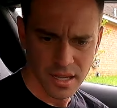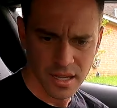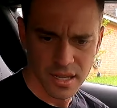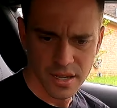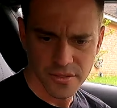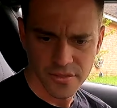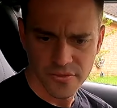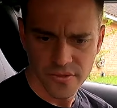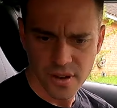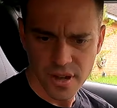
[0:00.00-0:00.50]

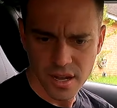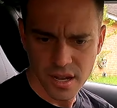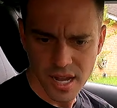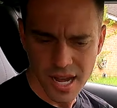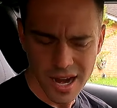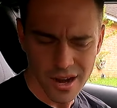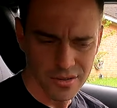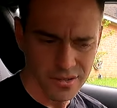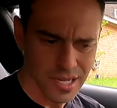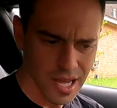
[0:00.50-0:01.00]
if
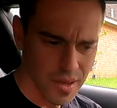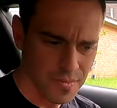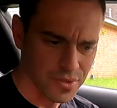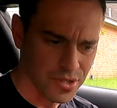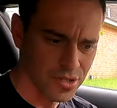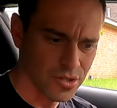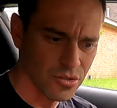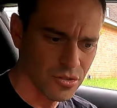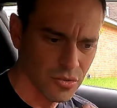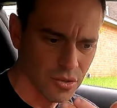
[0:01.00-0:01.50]
air
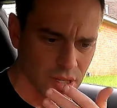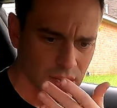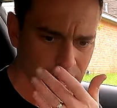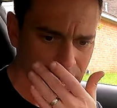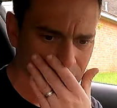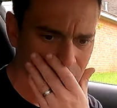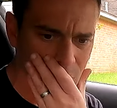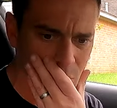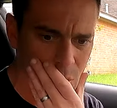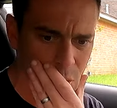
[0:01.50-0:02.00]
temps do
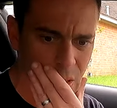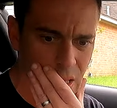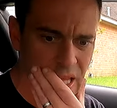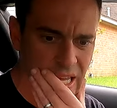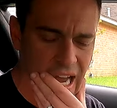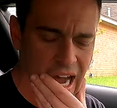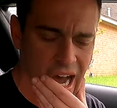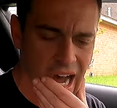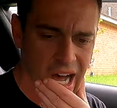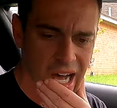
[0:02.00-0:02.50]
get
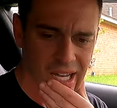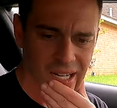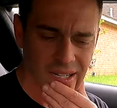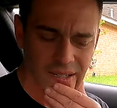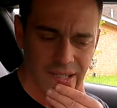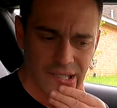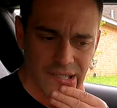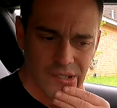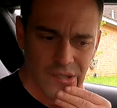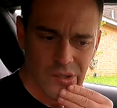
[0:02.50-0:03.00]
really hot
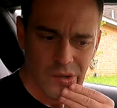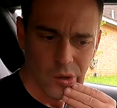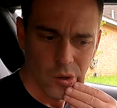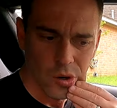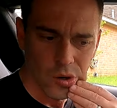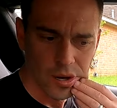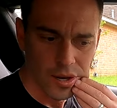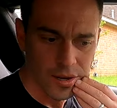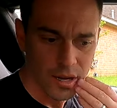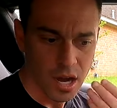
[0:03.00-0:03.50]

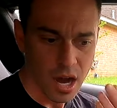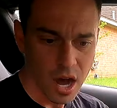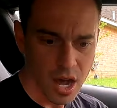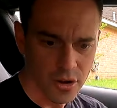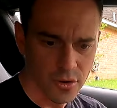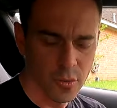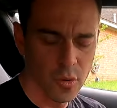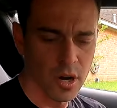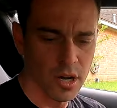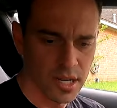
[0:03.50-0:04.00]
or
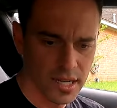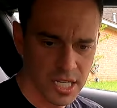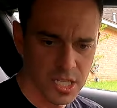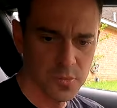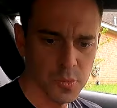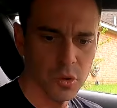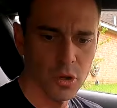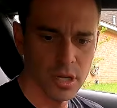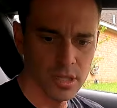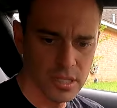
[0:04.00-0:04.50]
hotter where it
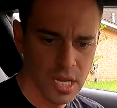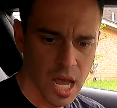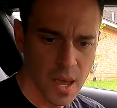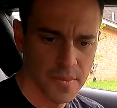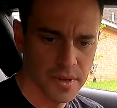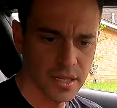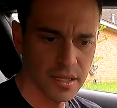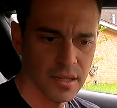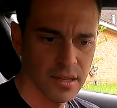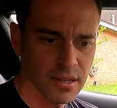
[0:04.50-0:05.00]
pulling
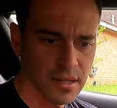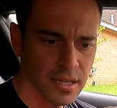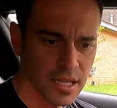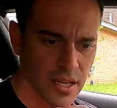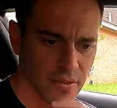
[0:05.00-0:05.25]
timing,